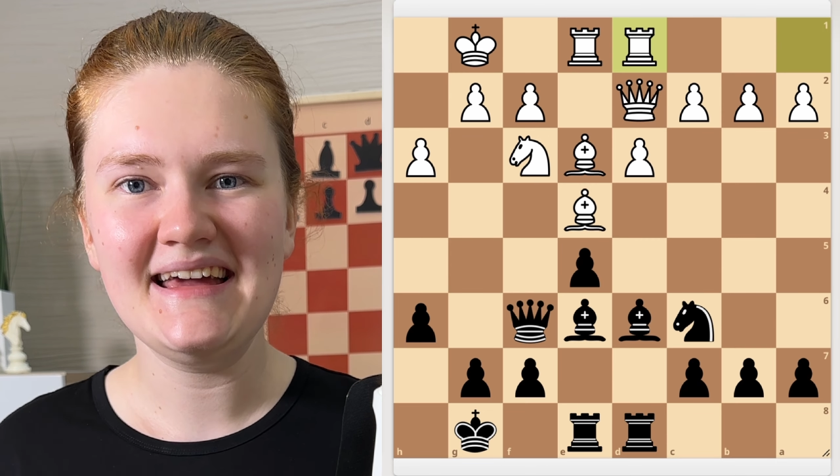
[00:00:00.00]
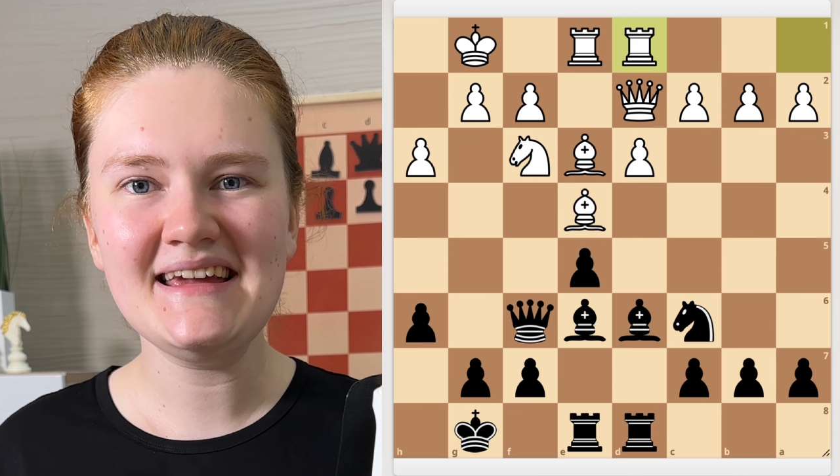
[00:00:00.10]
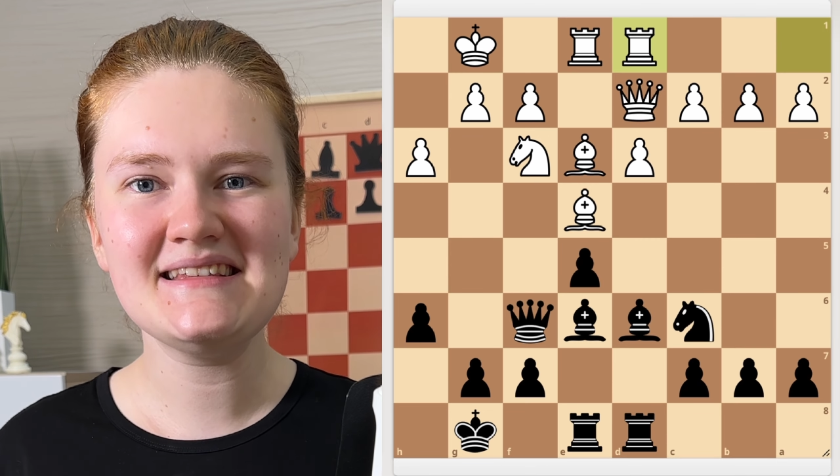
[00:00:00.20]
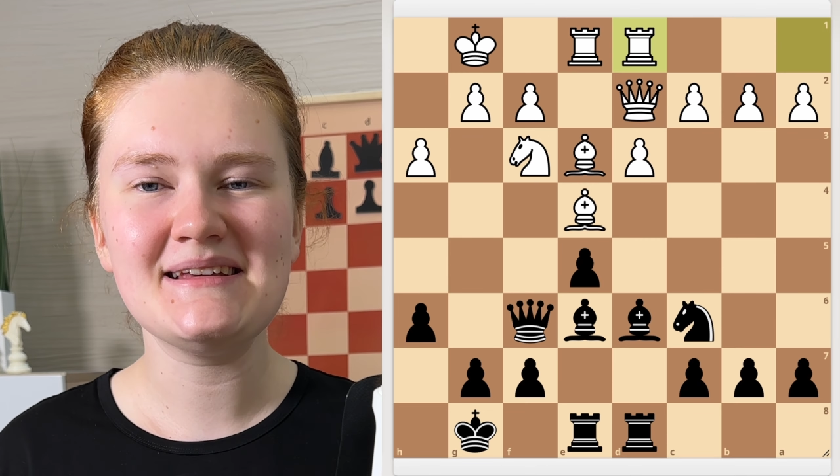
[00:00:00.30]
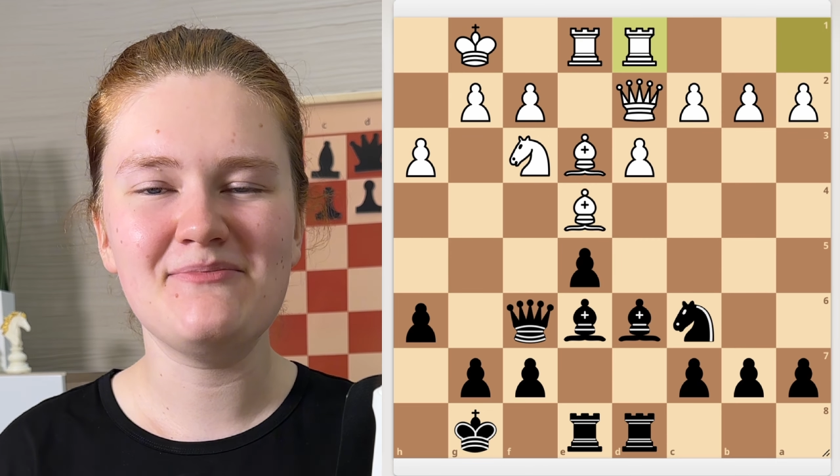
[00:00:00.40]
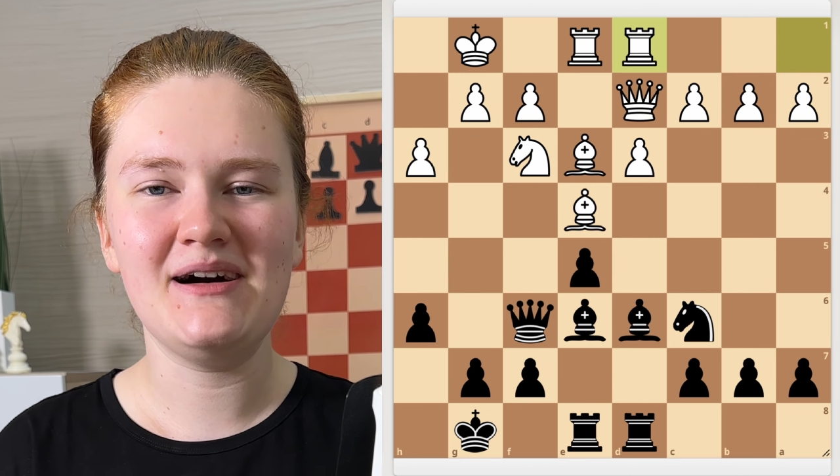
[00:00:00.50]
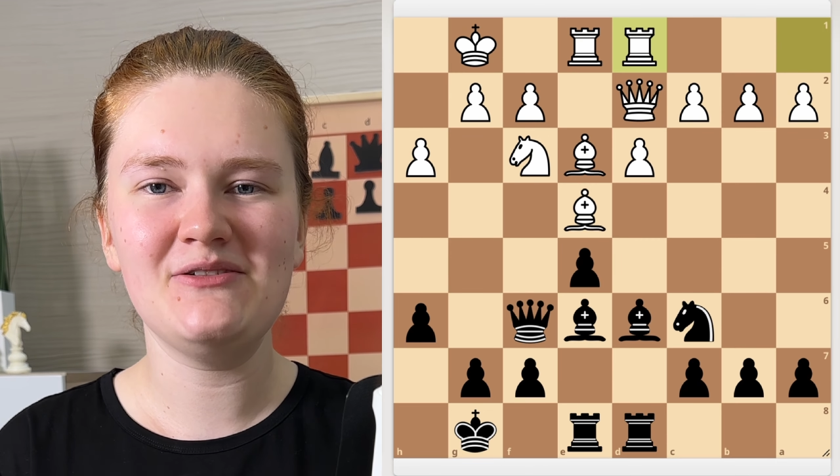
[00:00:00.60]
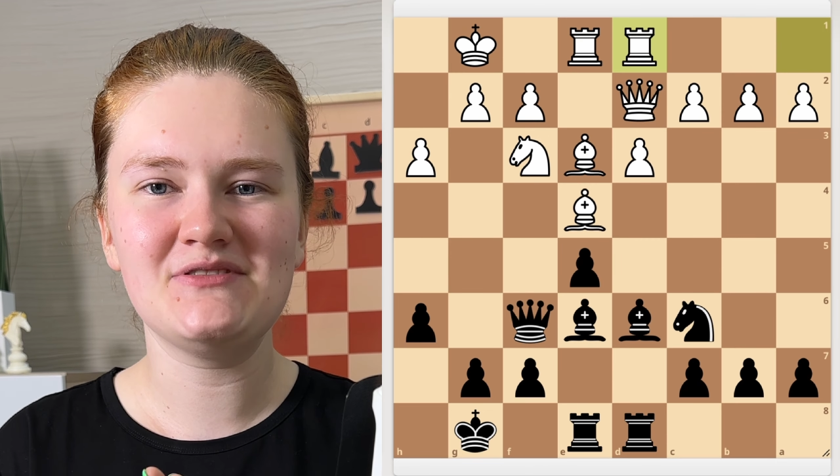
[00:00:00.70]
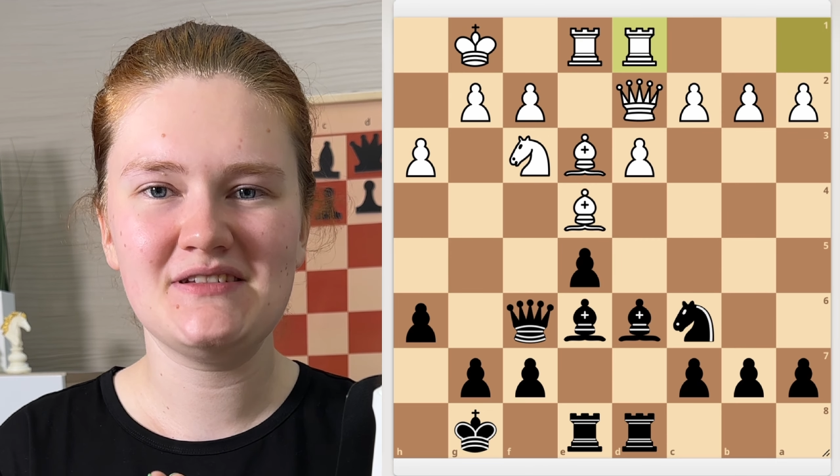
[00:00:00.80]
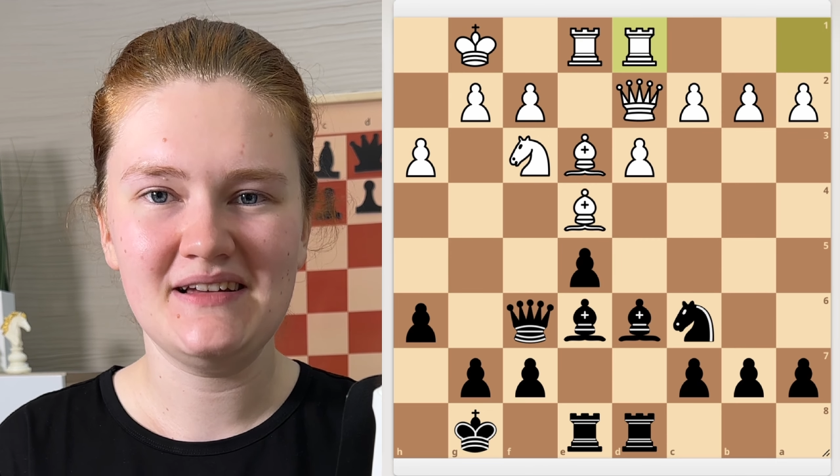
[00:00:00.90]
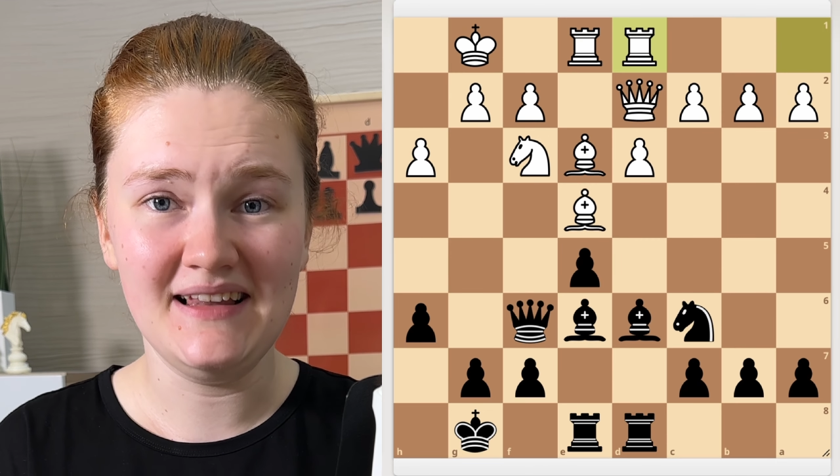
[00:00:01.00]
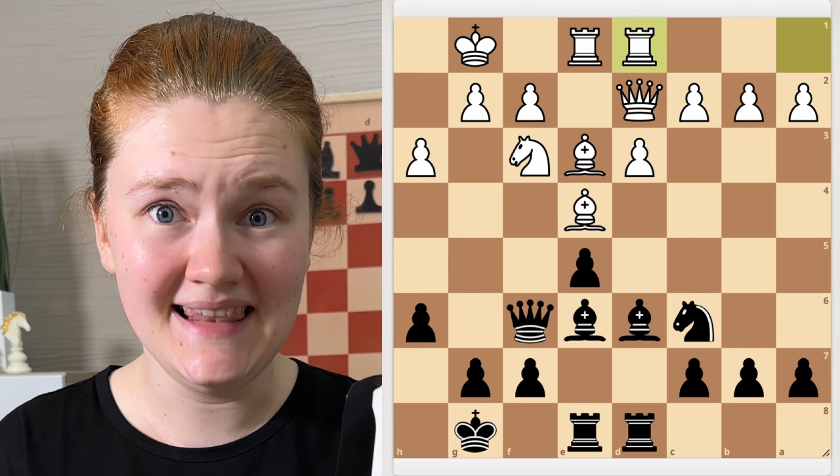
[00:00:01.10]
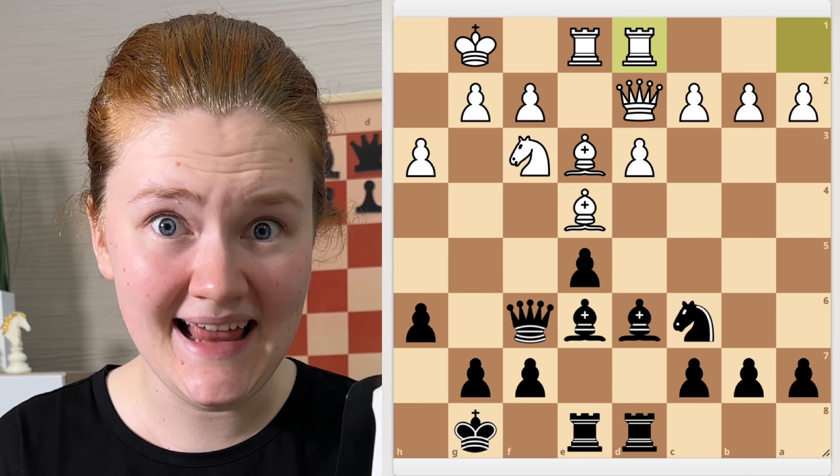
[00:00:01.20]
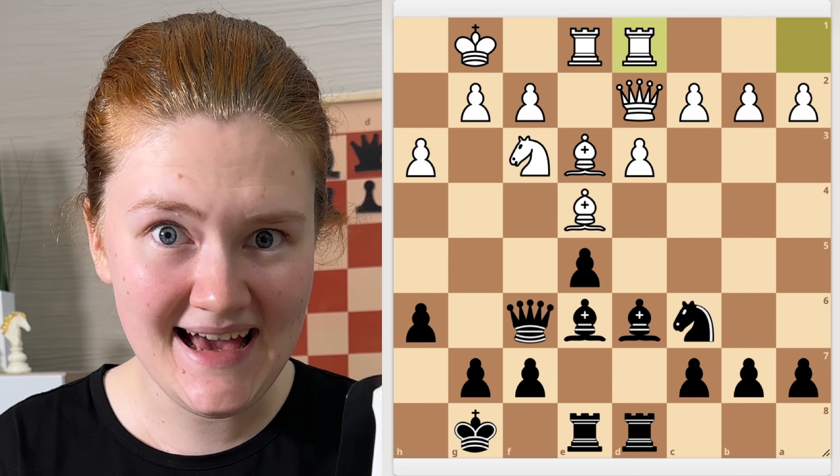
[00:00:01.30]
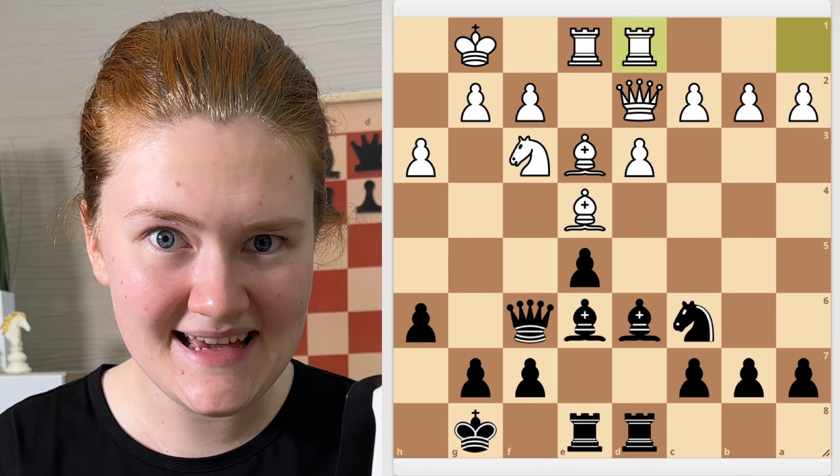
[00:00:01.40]
It's about
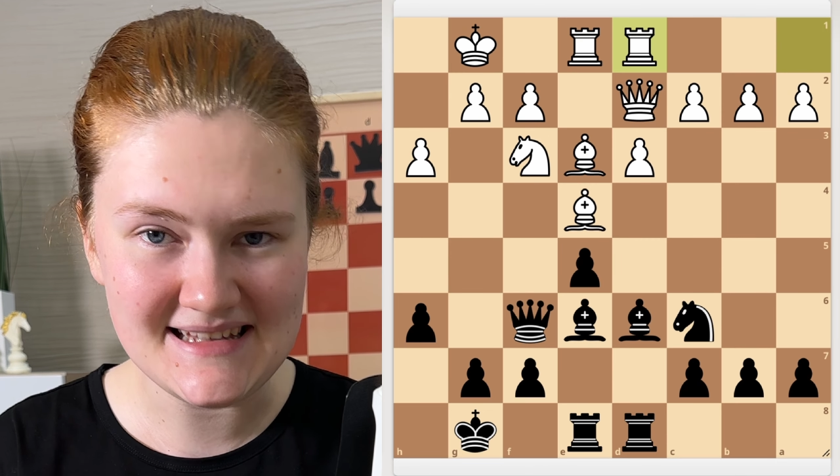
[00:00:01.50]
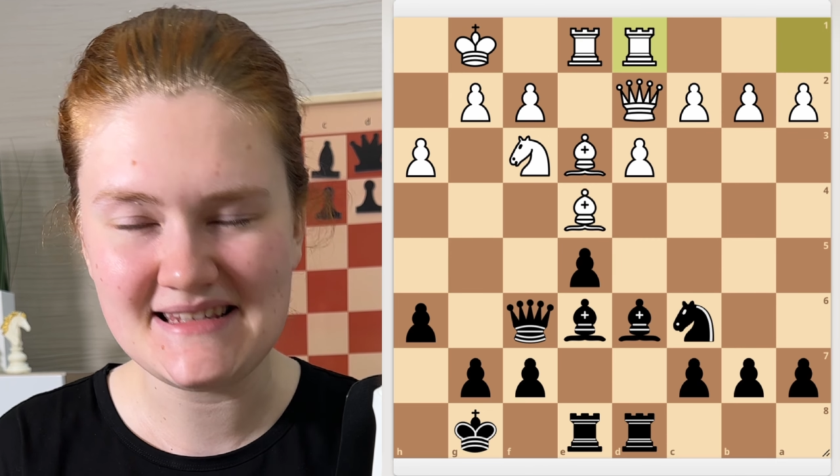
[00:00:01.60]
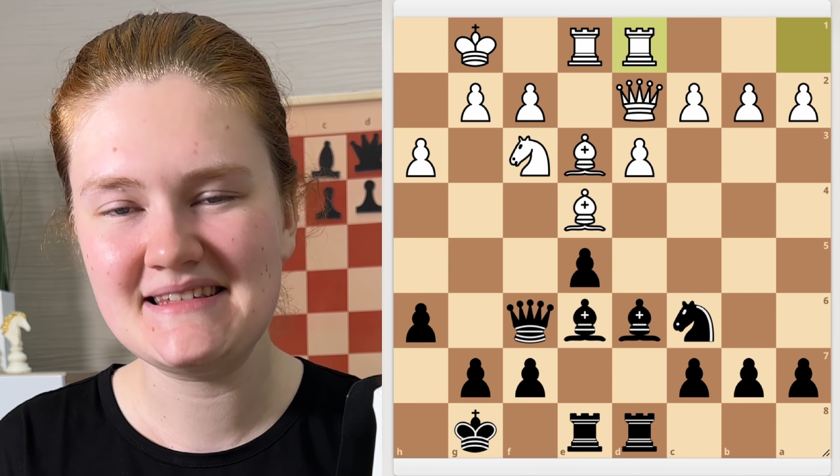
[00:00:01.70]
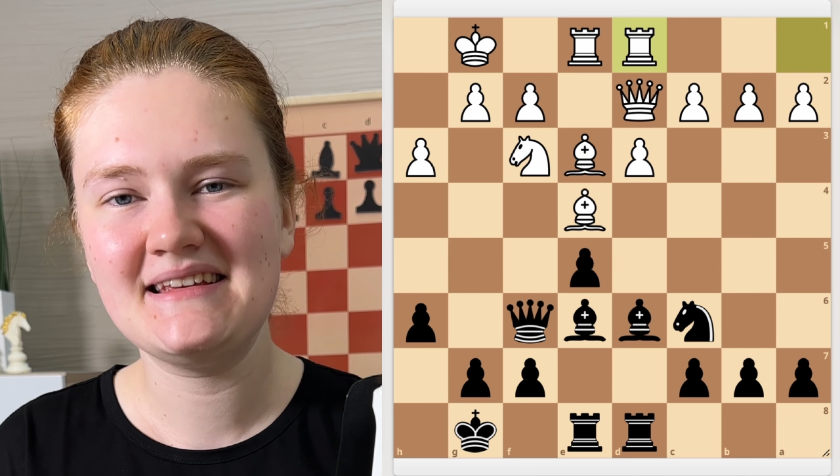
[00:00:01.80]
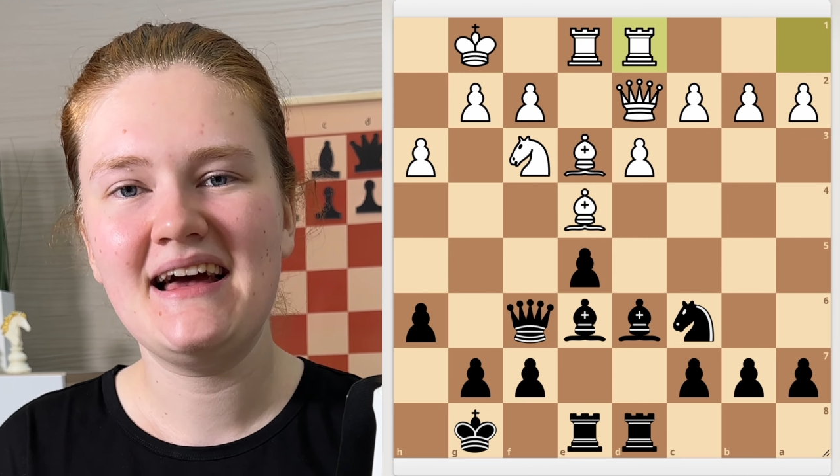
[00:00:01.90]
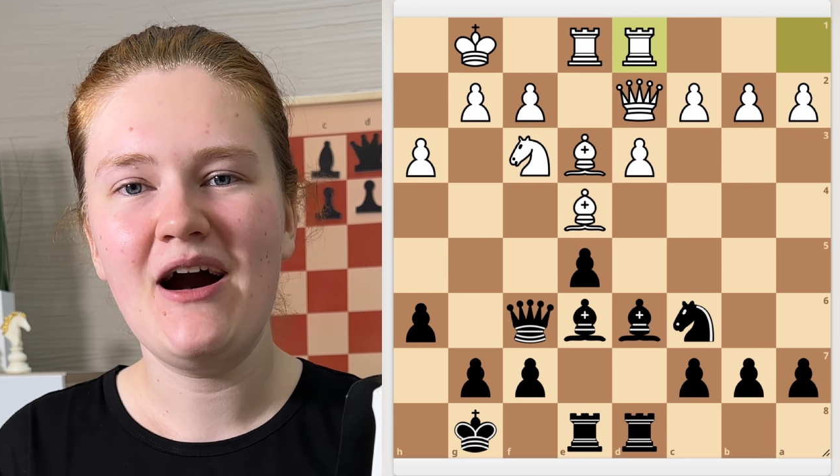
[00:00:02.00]
lines.